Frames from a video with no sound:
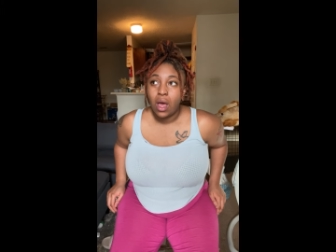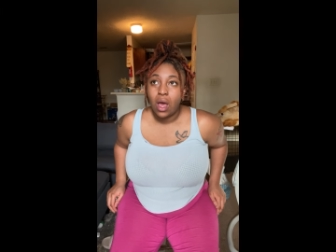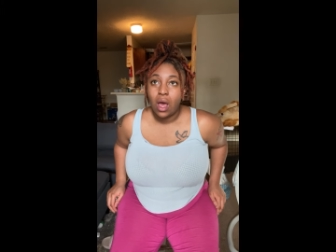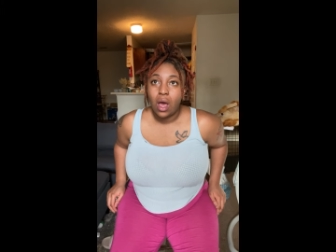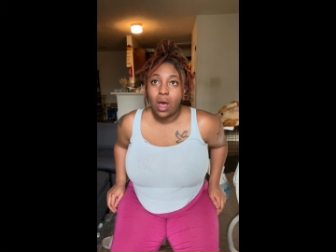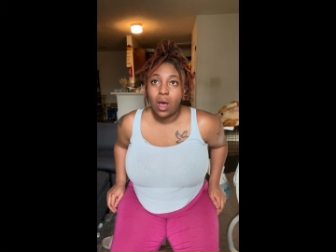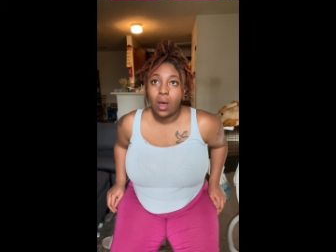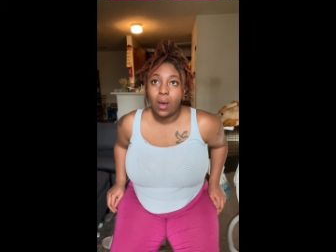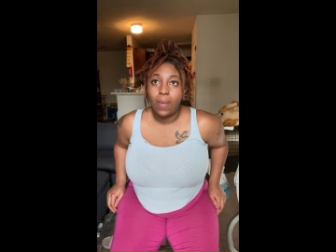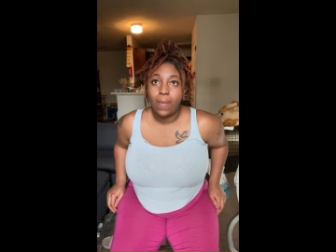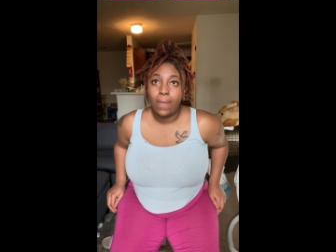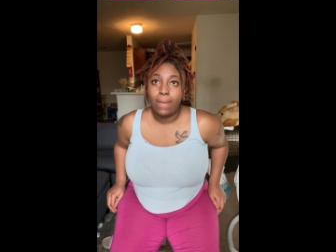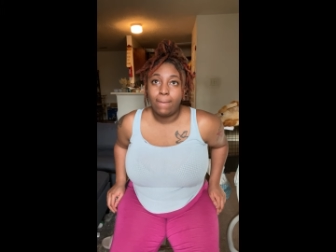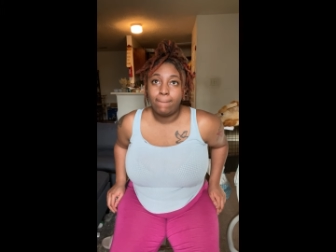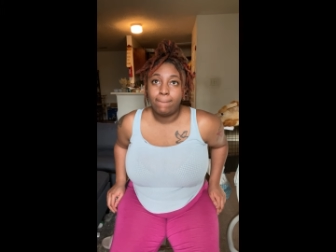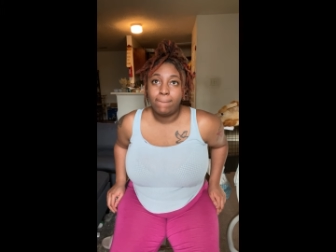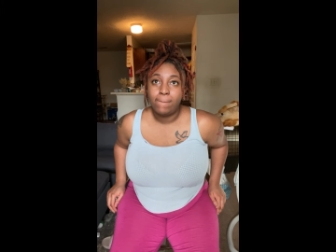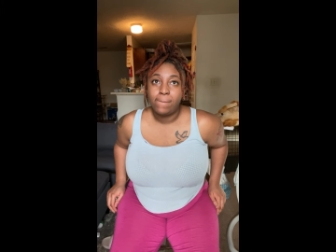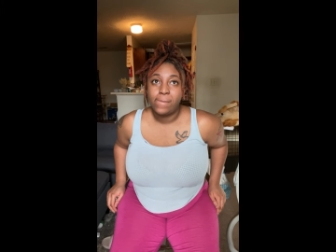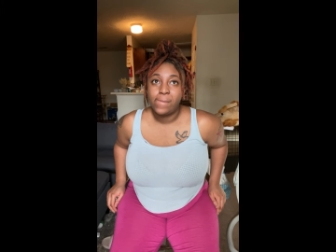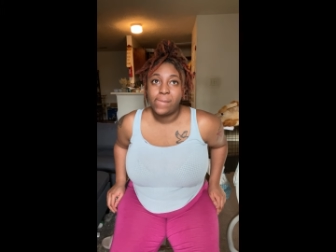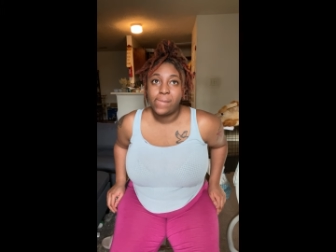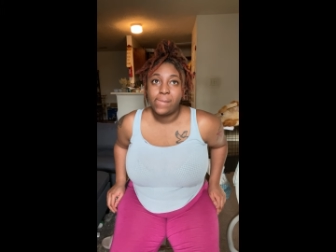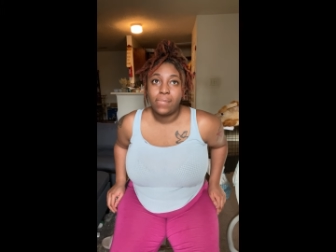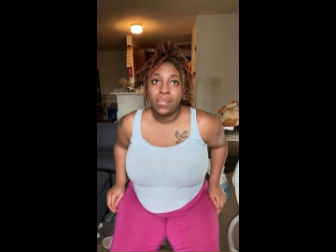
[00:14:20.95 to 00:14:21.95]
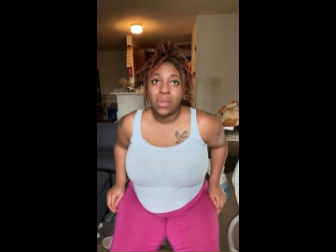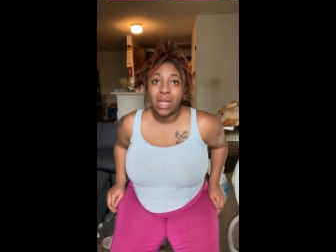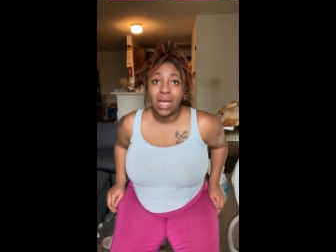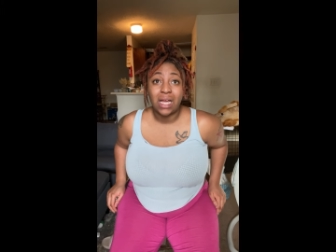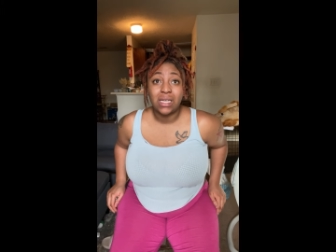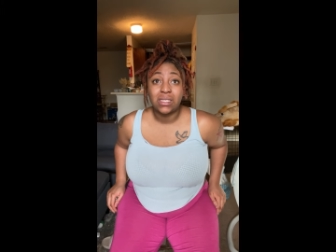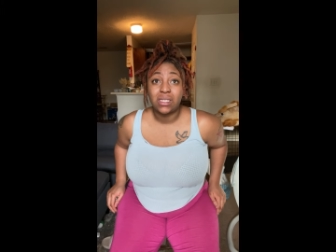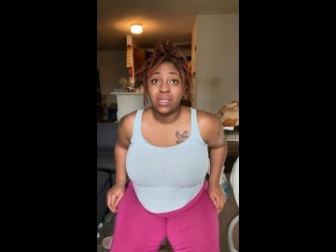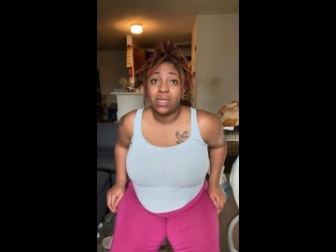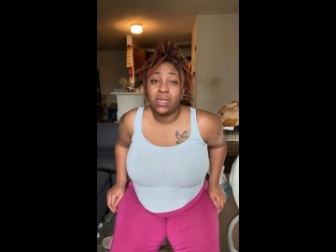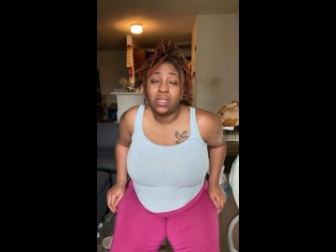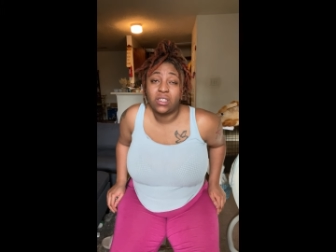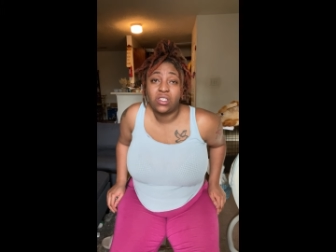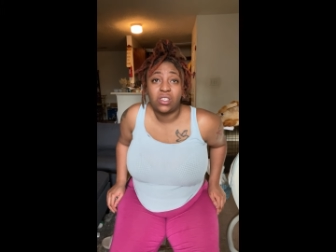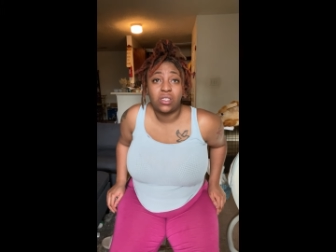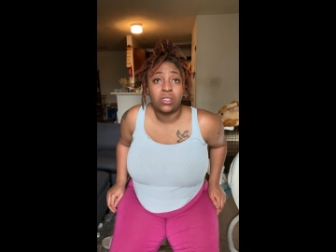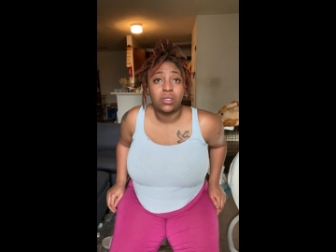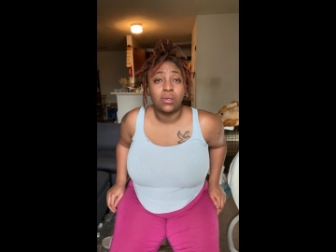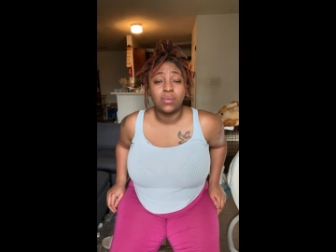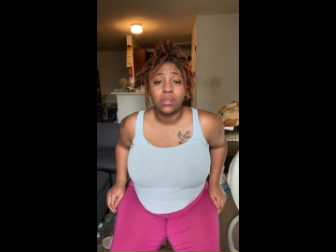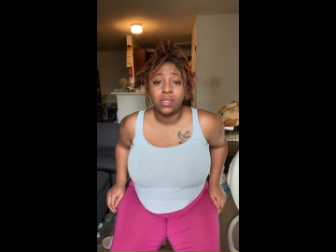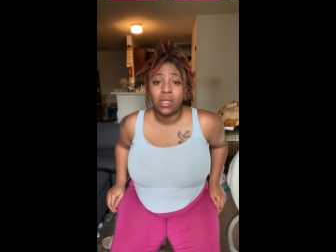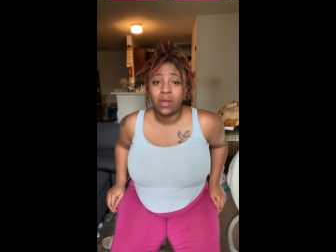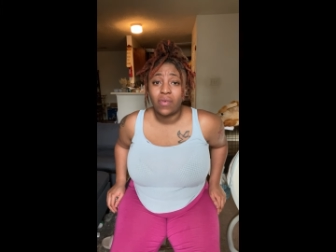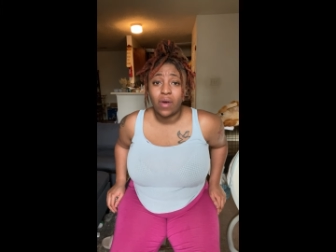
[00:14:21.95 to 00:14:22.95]
Um, like I said, it's just
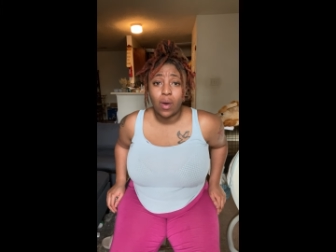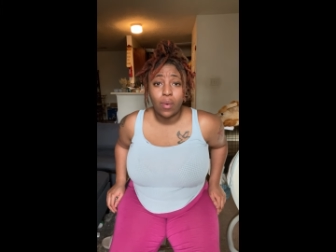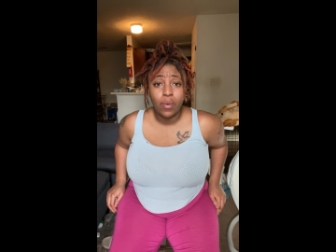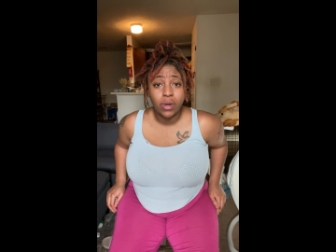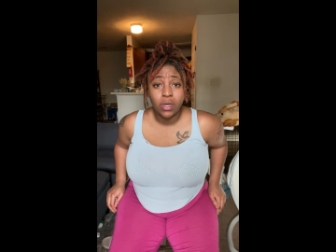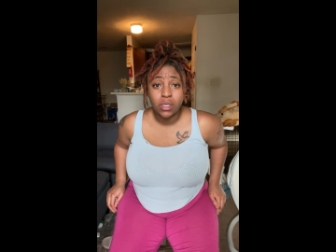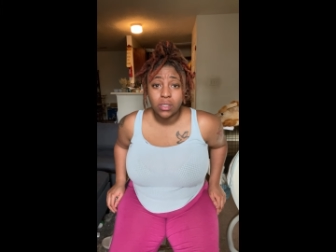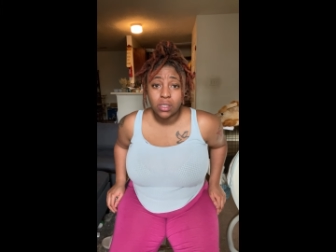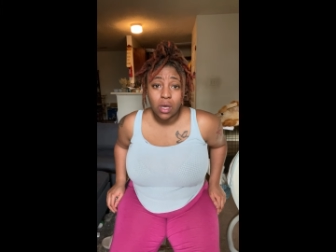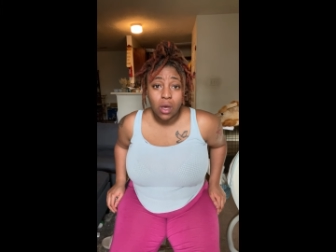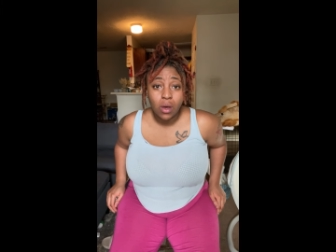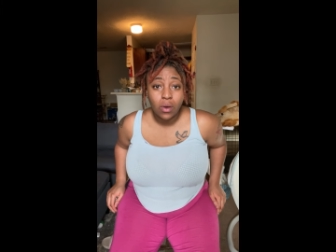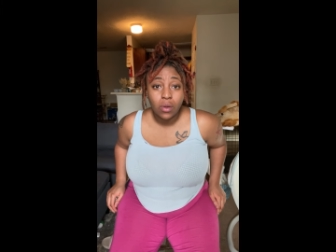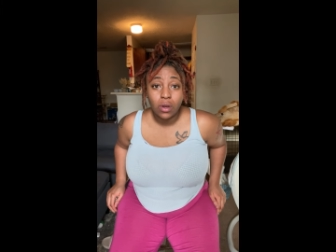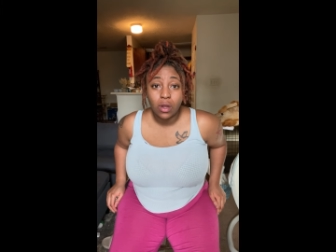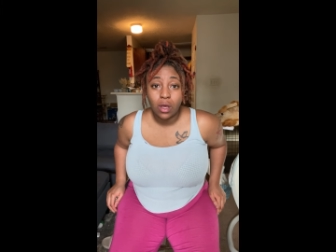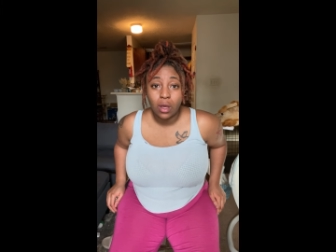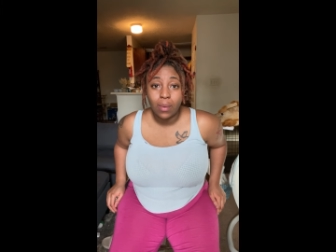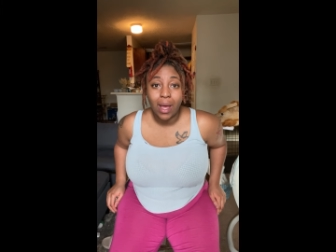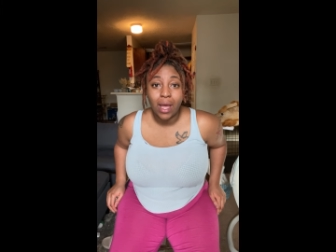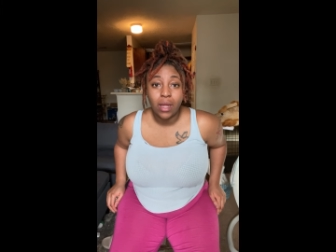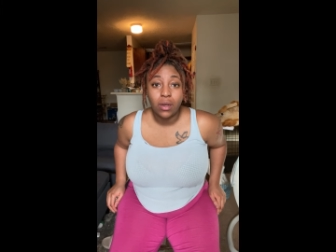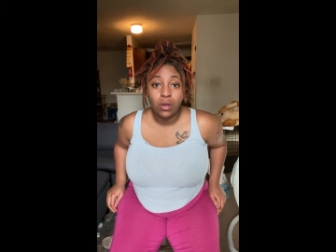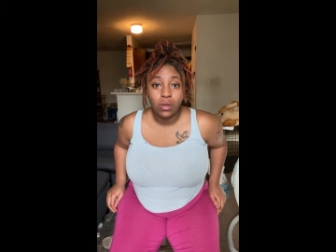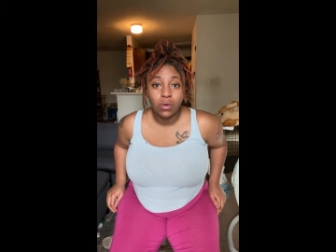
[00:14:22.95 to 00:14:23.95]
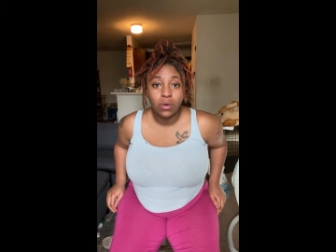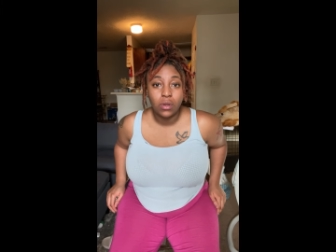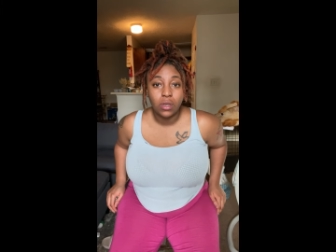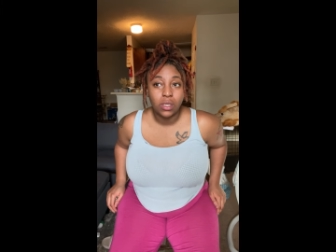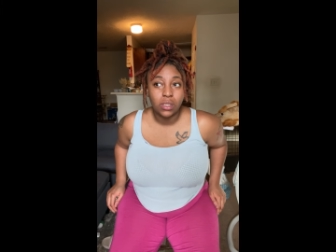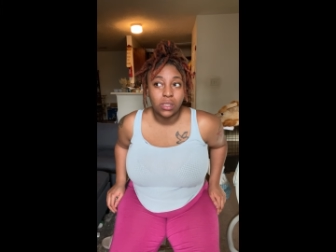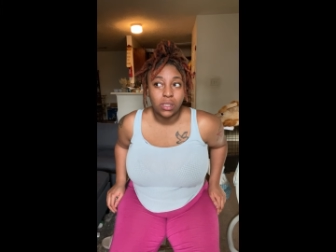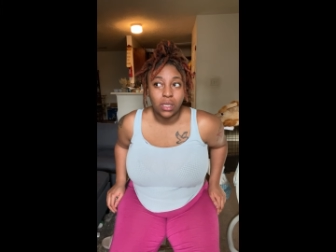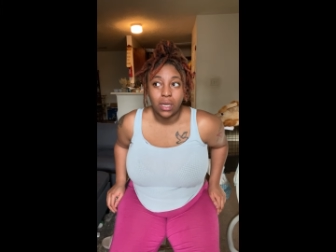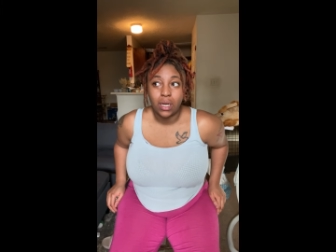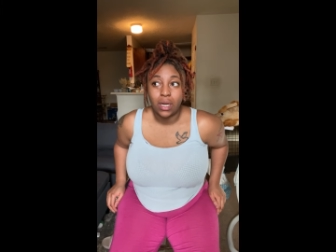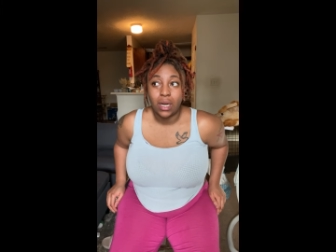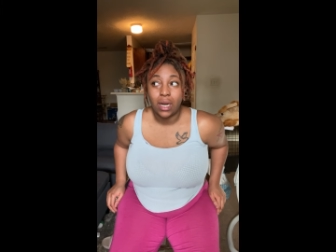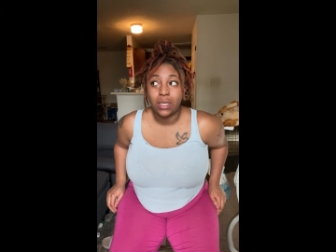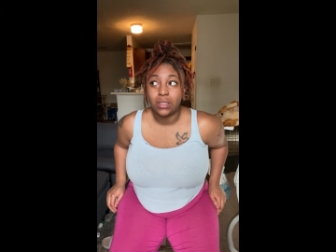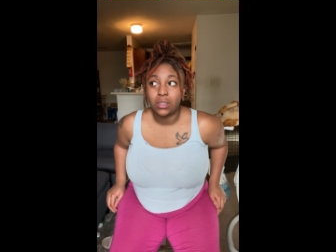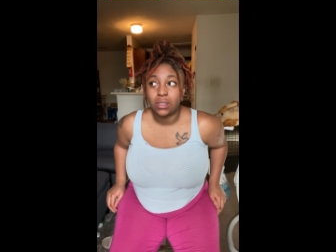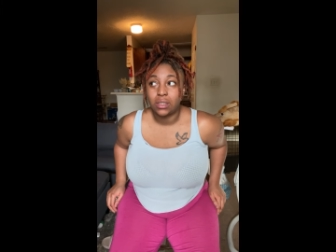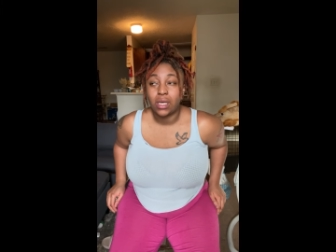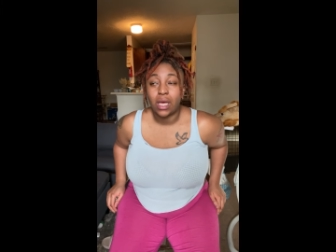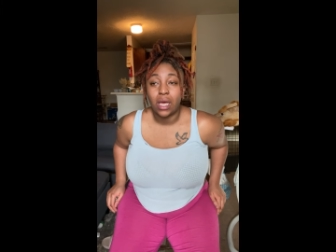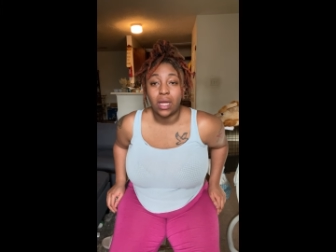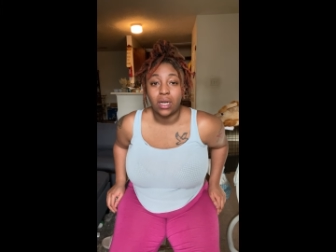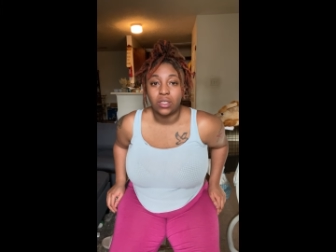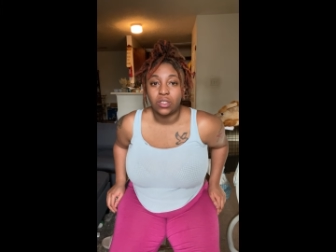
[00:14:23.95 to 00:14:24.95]
some stuff I want to tone up. I do understand that I
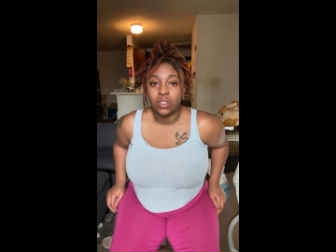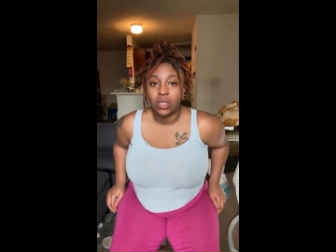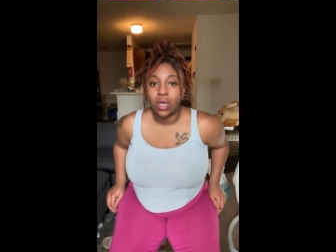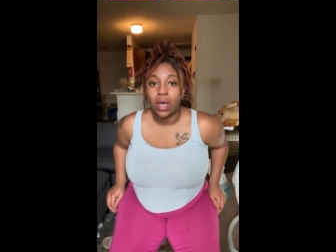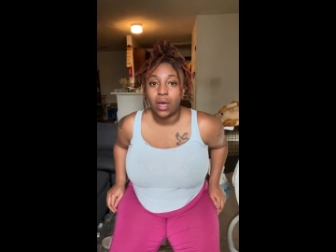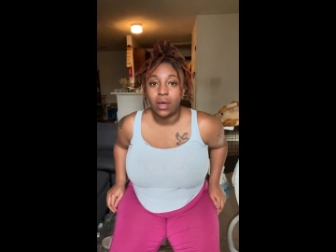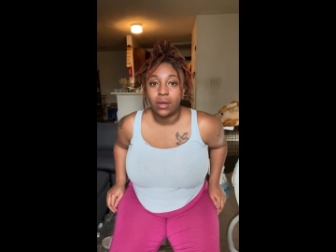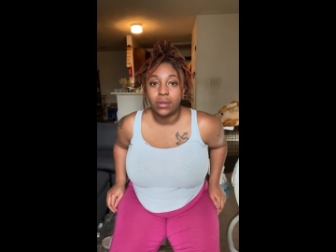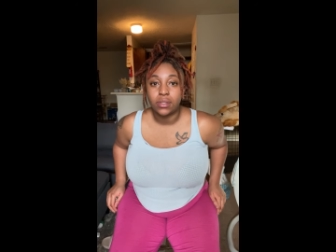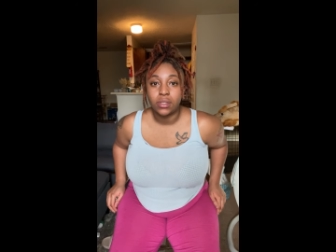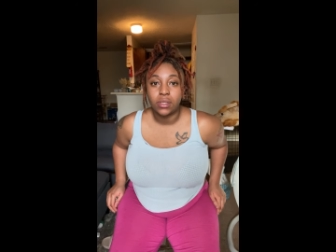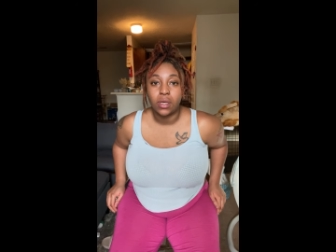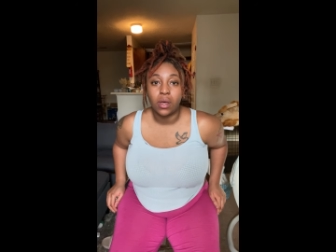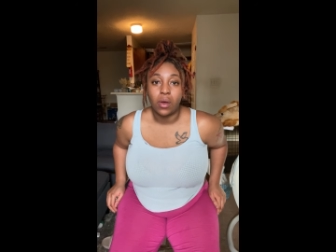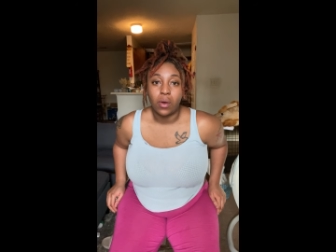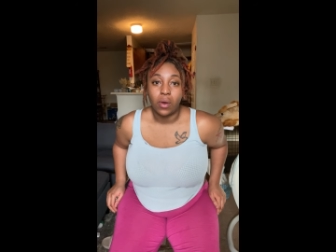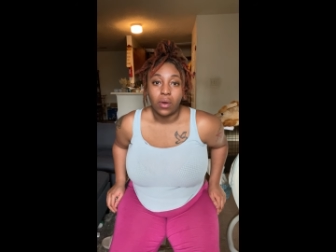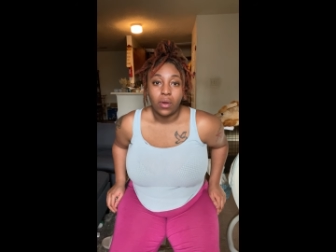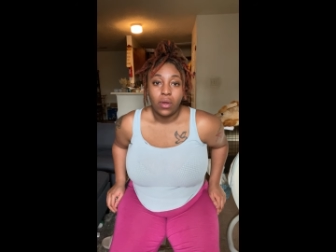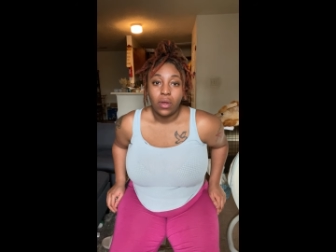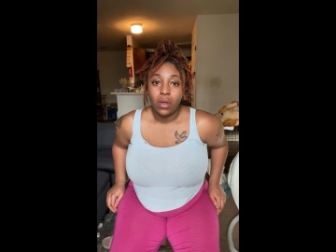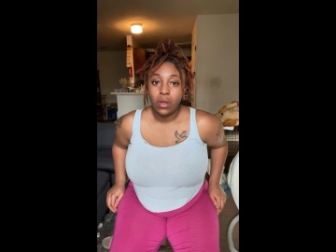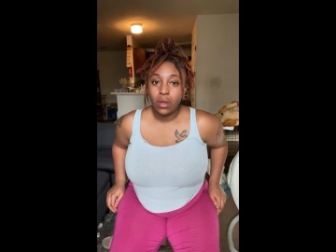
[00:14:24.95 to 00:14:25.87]
just had a child. So,